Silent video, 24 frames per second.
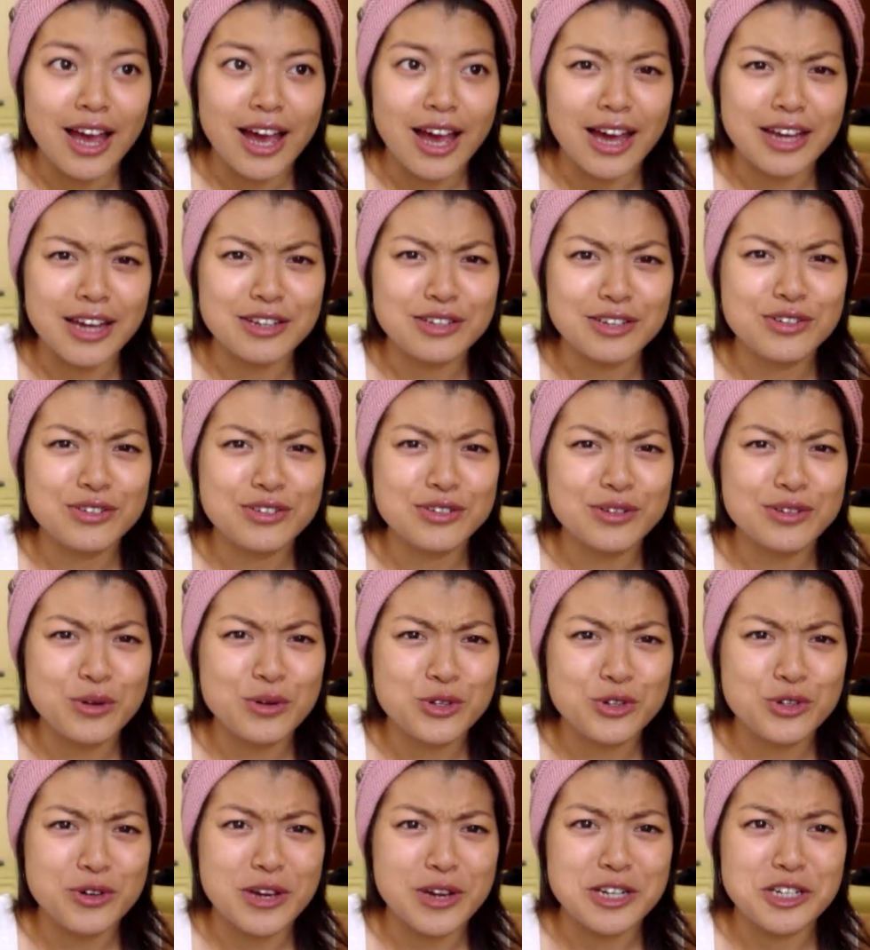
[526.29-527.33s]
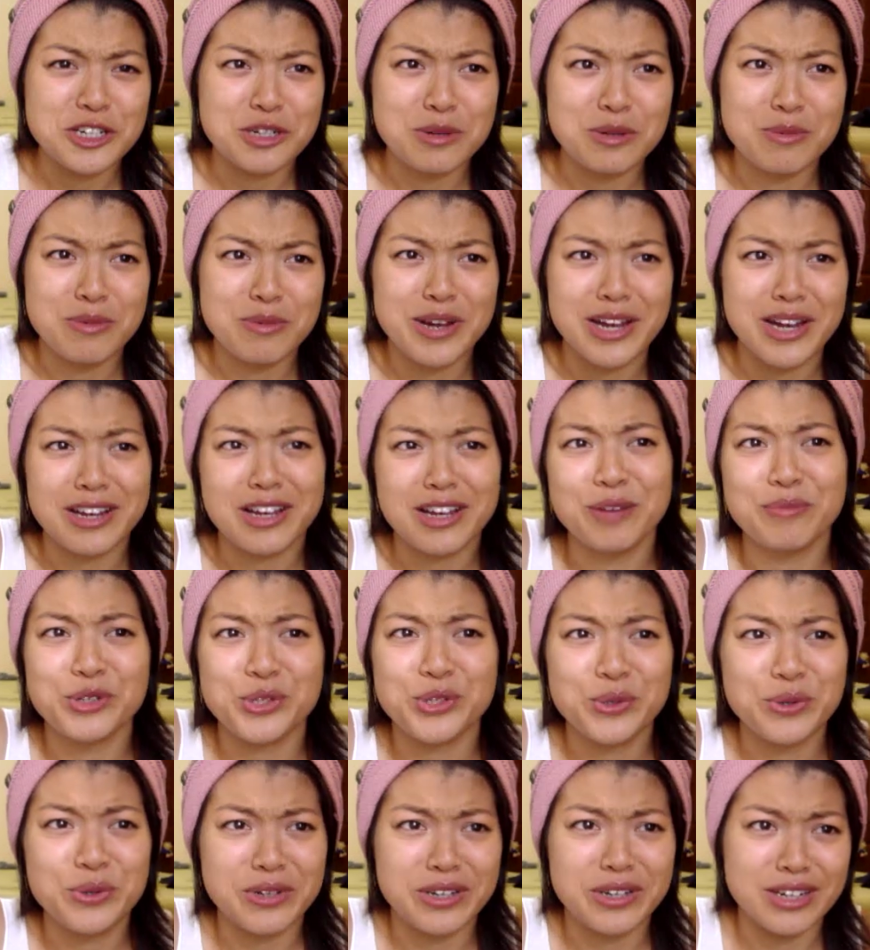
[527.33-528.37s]
And it's so strange to be back. I'm
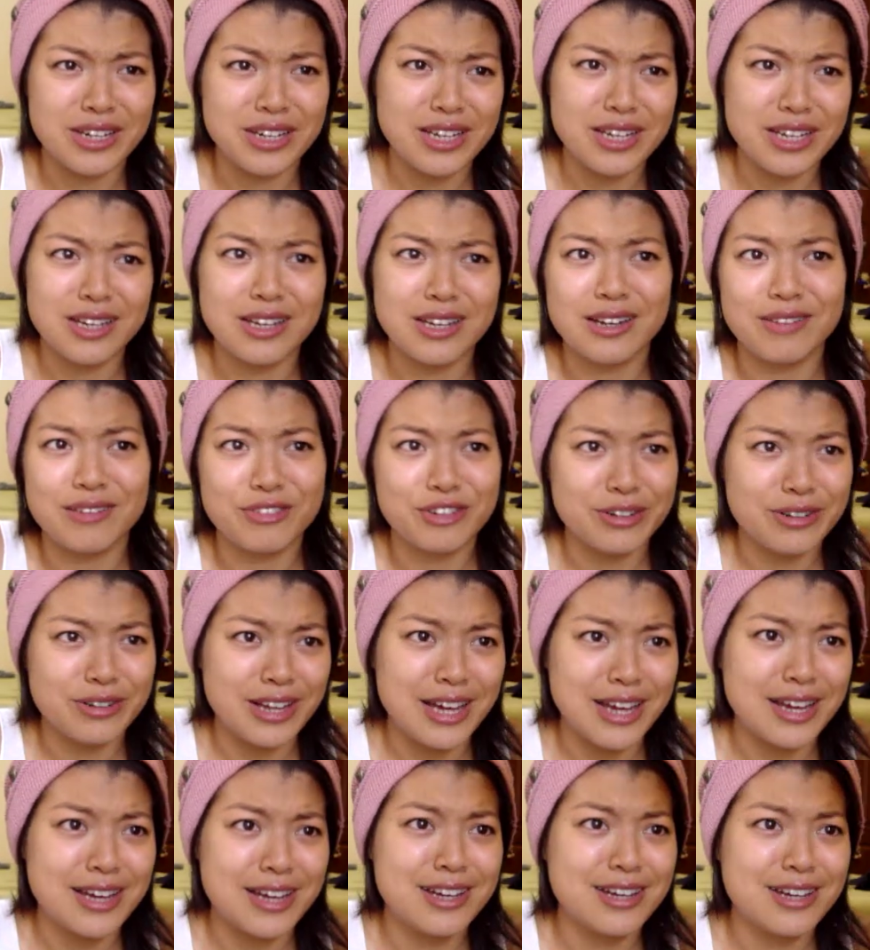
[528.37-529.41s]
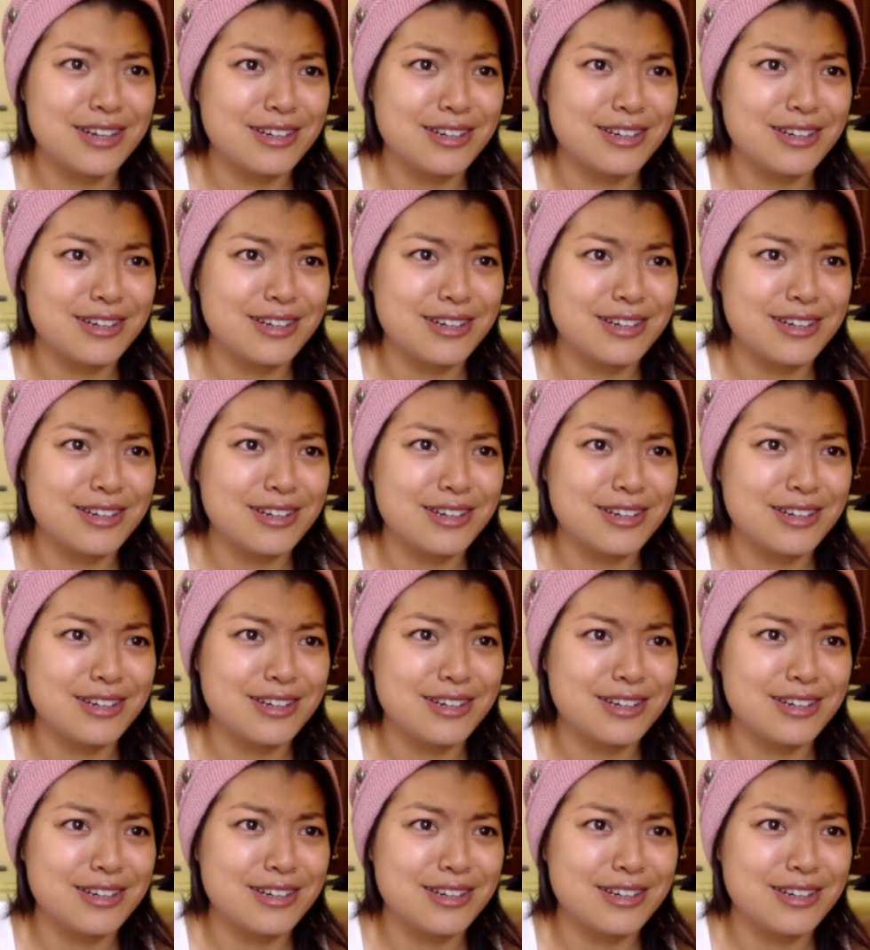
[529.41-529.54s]
sure you can hear I've got like